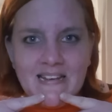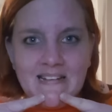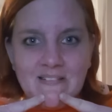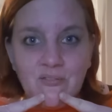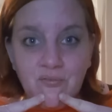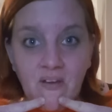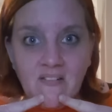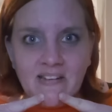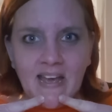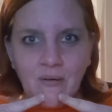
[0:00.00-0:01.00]
is
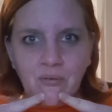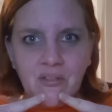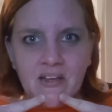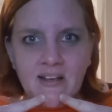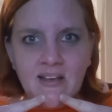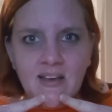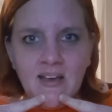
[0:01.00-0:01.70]
very healthy.